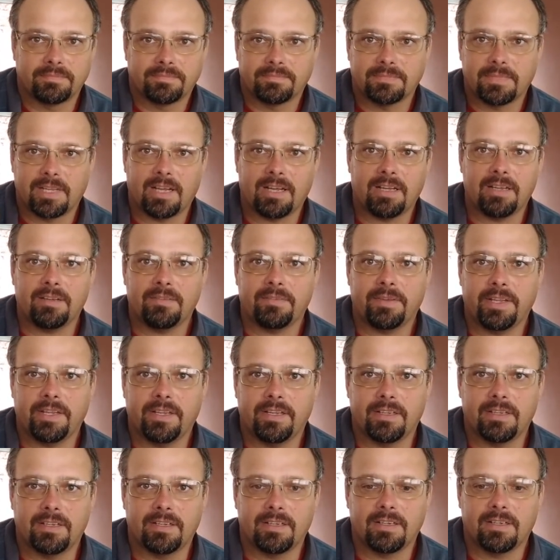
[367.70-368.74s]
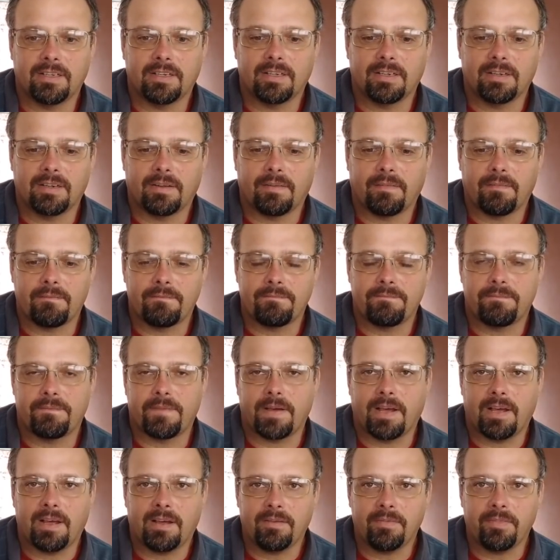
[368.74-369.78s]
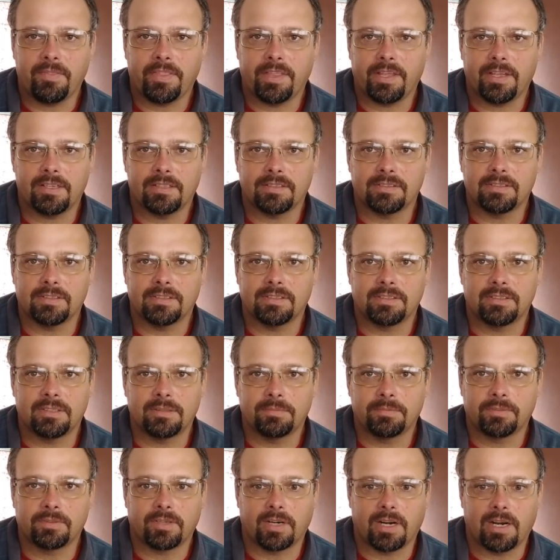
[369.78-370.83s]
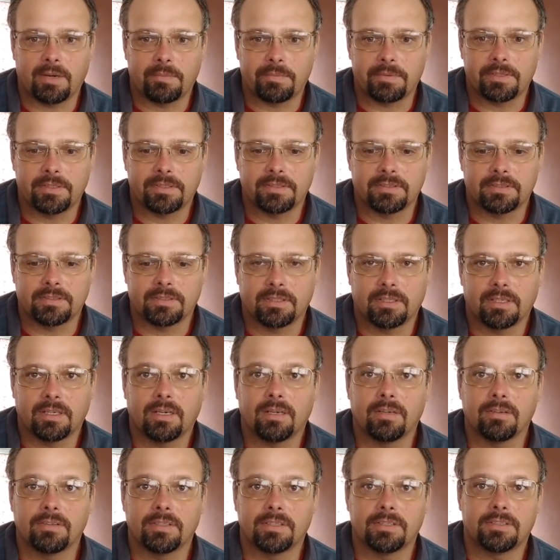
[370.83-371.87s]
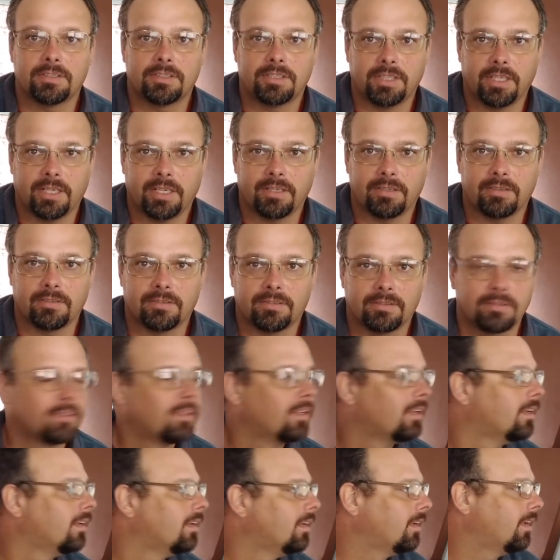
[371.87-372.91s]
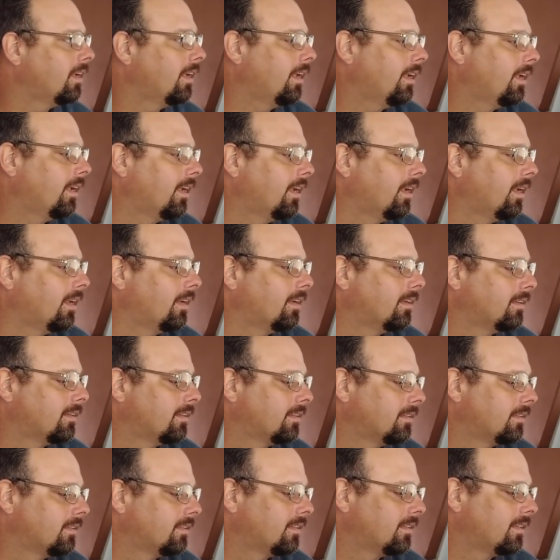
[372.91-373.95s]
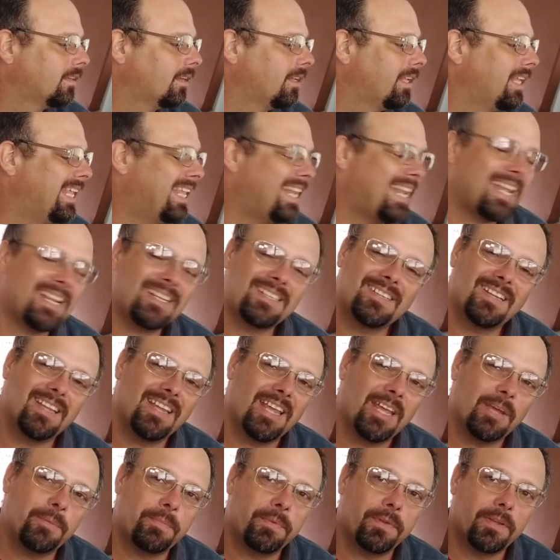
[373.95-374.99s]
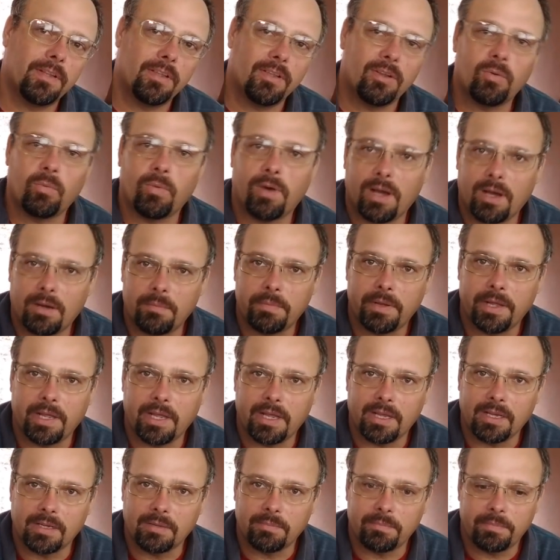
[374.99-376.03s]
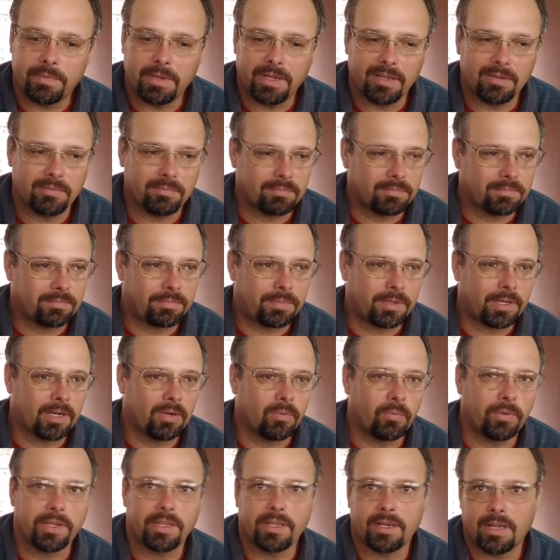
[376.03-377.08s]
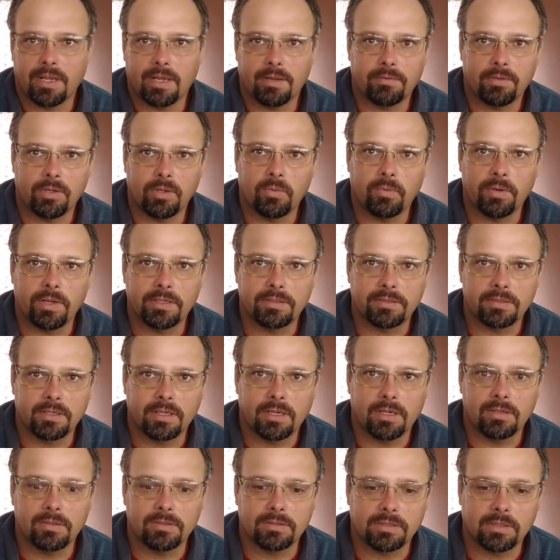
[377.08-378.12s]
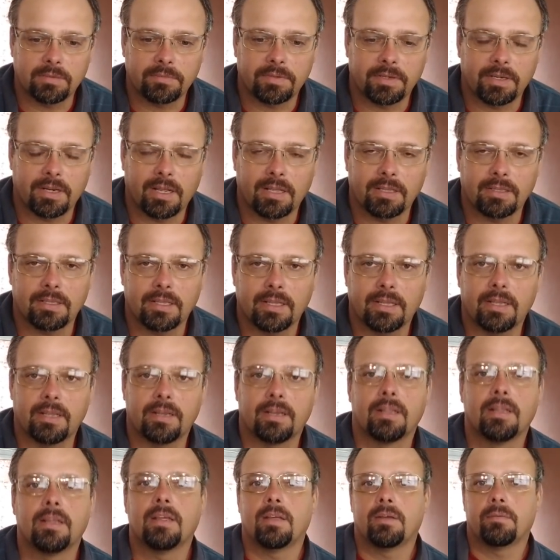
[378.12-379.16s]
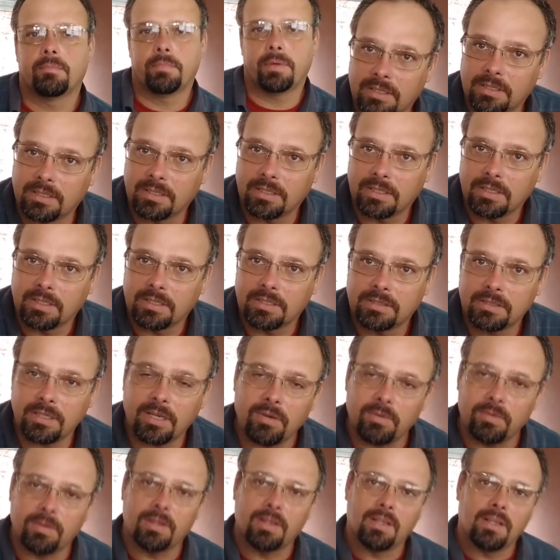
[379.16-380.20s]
have hit 5,000 subscribers on this channel, and it actually happened a little while back, about probably a week and a half, 2 weeks ago, something like that. But so